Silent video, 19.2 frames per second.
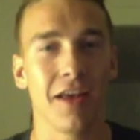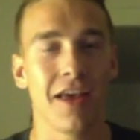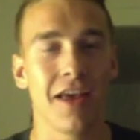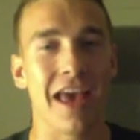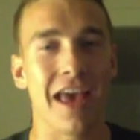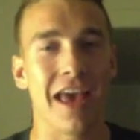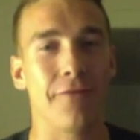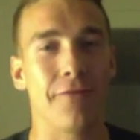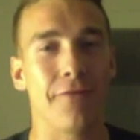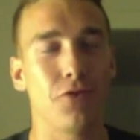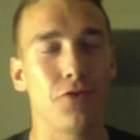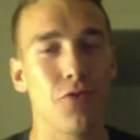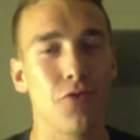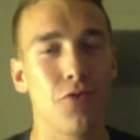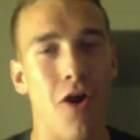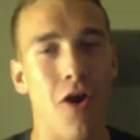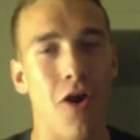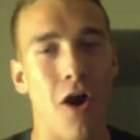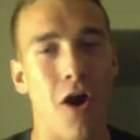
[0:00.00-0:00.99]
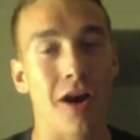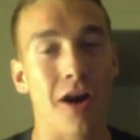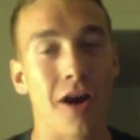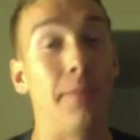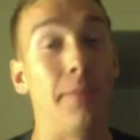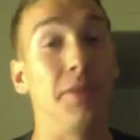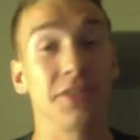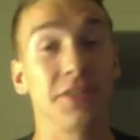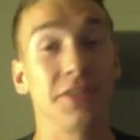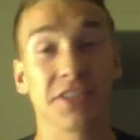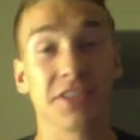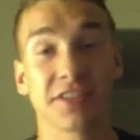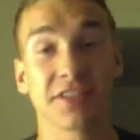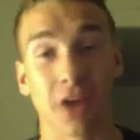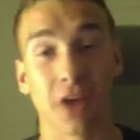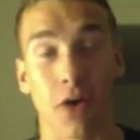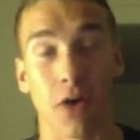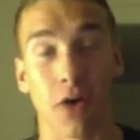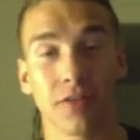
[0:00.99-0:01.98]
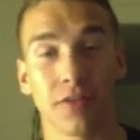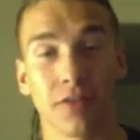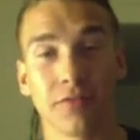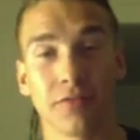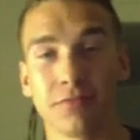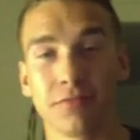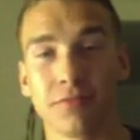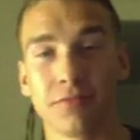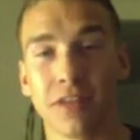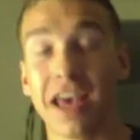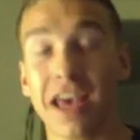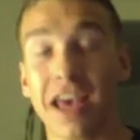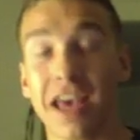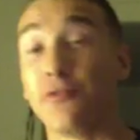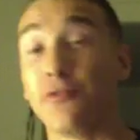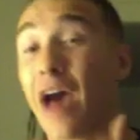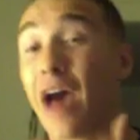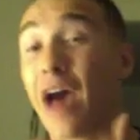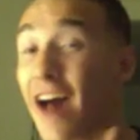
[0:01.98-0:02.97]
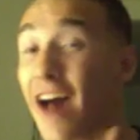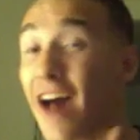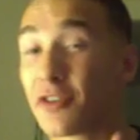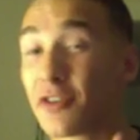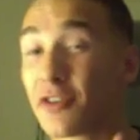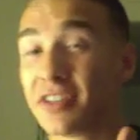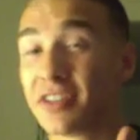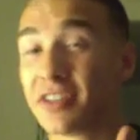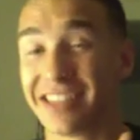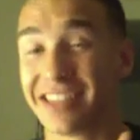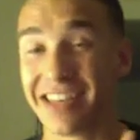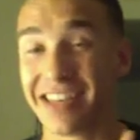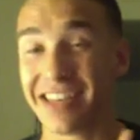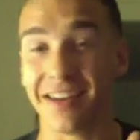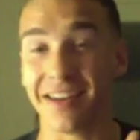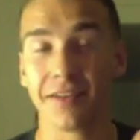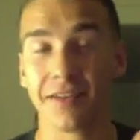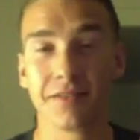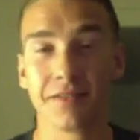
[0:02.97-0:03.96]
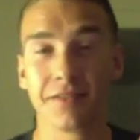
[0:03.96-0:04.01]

If you are an ambitious sower, if you have good seed,